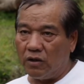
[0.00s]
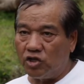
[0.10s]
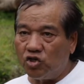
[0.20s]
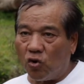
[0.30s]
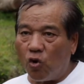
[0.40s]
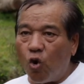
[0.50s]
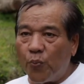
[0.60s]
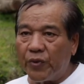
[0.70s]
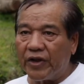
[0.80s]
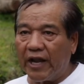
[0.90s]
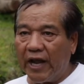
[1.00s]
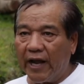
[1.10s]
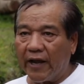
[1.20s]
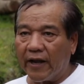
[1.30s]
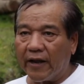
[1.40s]
a door open
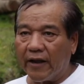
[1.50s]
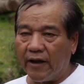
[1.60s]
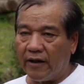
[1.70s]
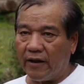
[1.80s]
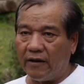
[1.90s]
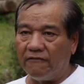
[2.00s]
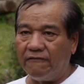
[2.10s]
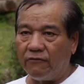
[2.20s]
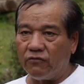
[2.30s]
and then the,